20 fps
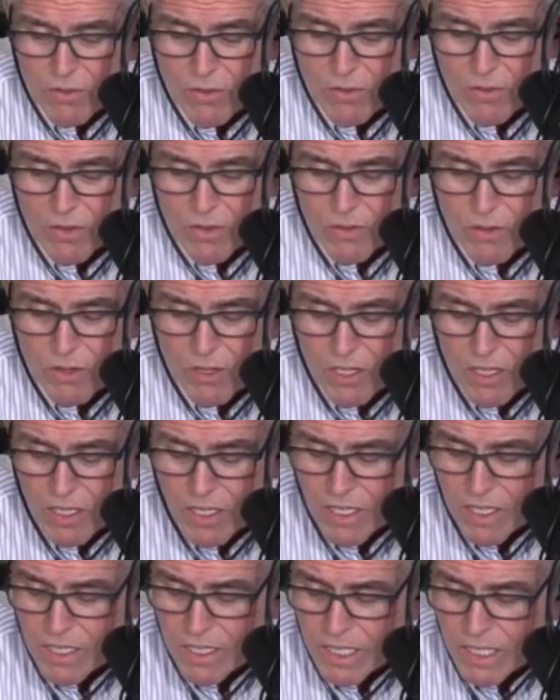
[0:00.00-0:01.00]
with
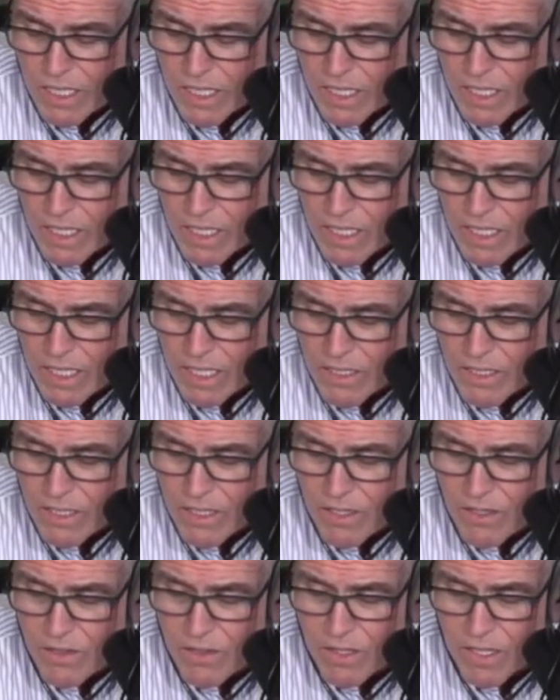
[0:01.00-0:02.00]
Dog, and then uh,
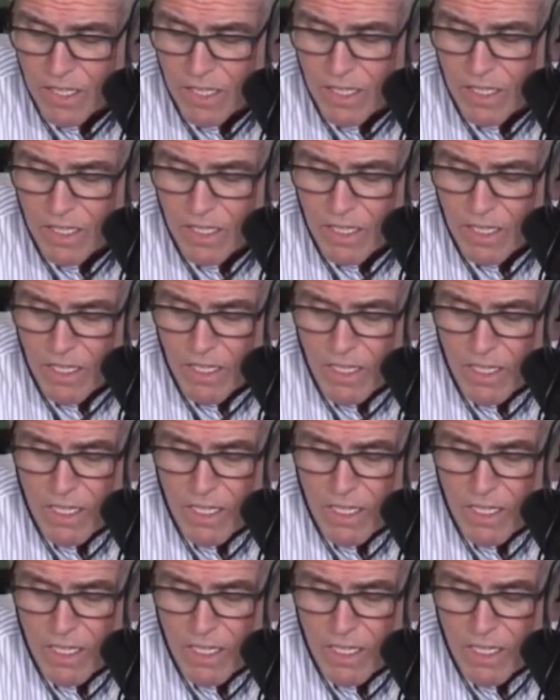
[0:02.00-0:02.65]
the